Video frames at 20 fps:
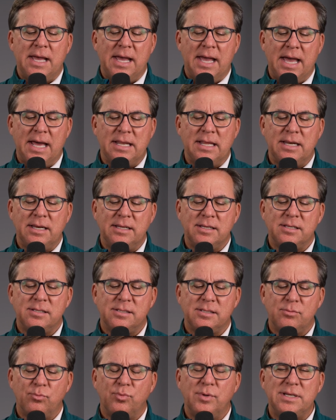And then he
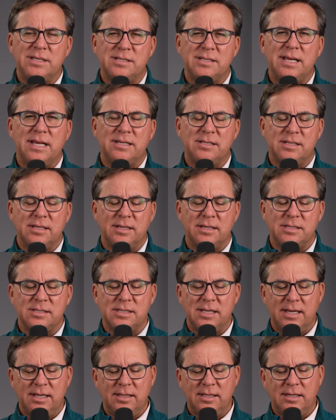restates it in
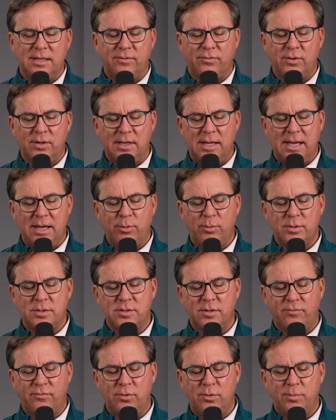slightly different language
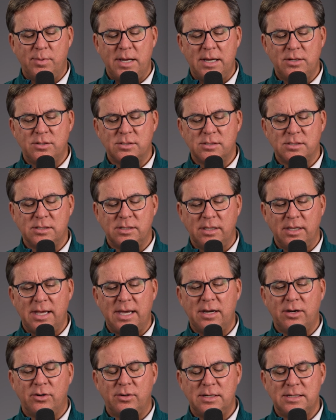a few pages later.